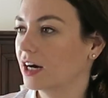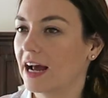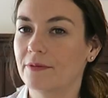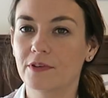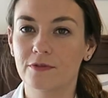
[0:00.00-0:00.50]

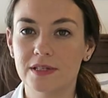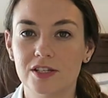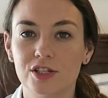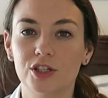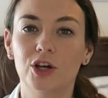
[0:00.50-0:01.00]
and we've been
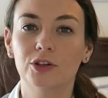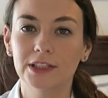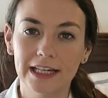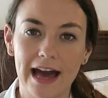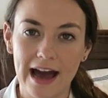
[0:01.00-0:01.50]

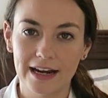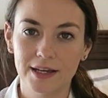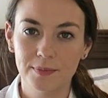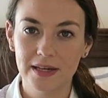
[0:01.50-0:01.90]
slowly adding